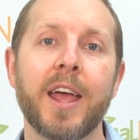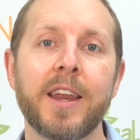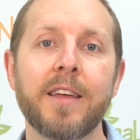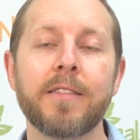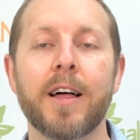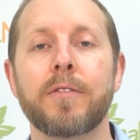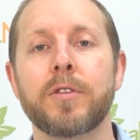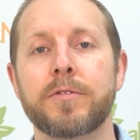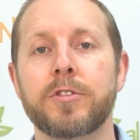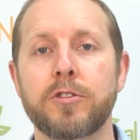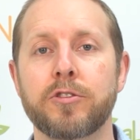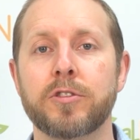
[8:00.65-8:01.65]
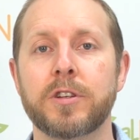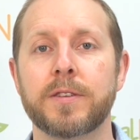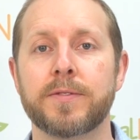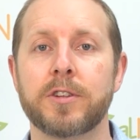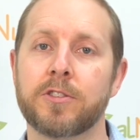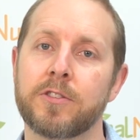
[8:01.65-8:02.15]
any level of nutrient
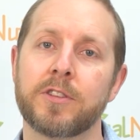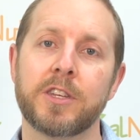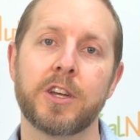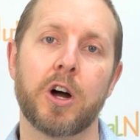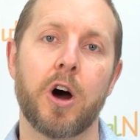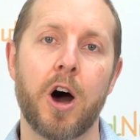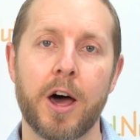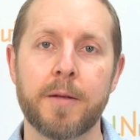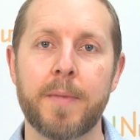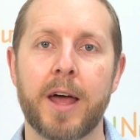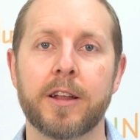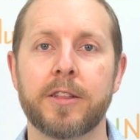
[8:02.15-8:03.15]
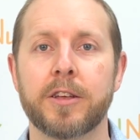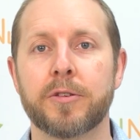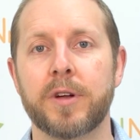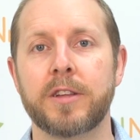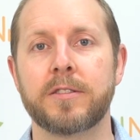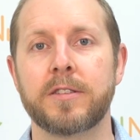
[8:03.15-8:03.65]
deficiency automatically
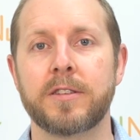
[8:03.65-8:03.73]
creates a